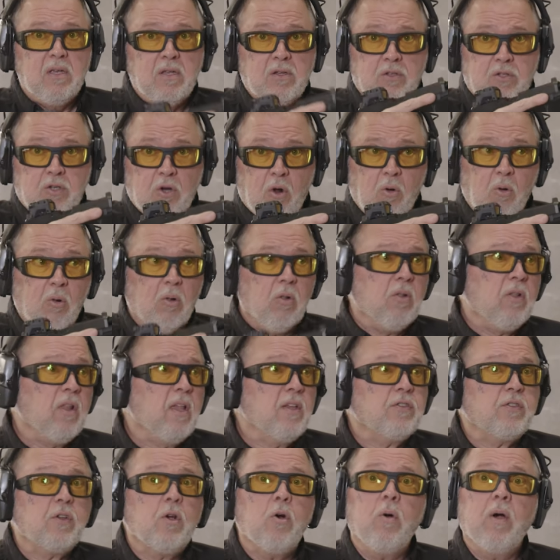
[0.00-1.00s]
So
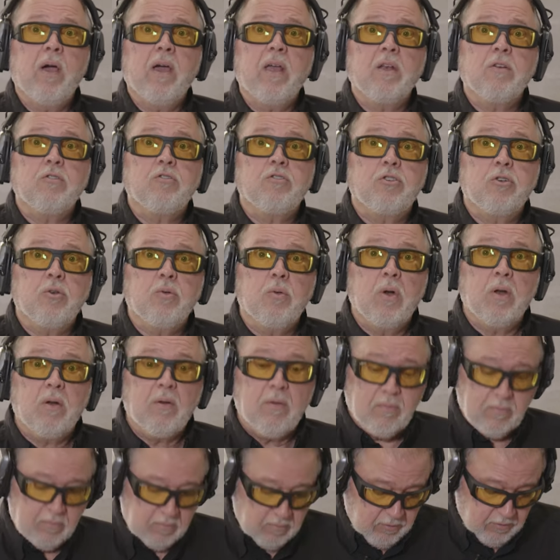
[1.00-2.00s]
let's go ahead and shoot it
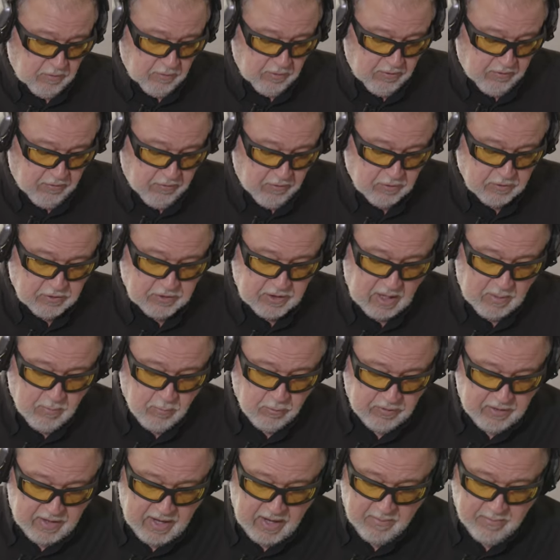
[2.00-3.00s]
for the first time
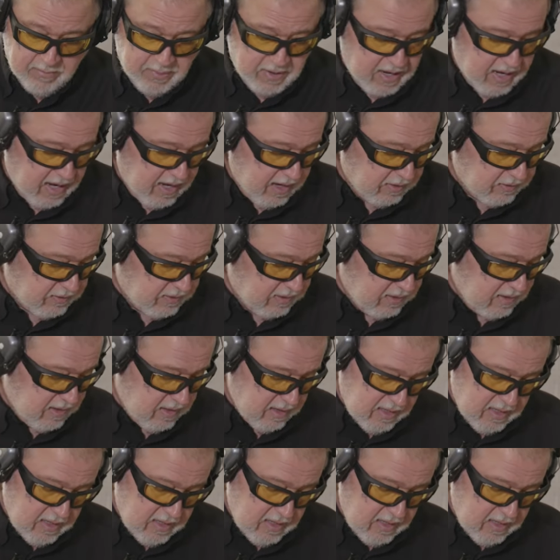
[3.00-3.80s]
with the MPS.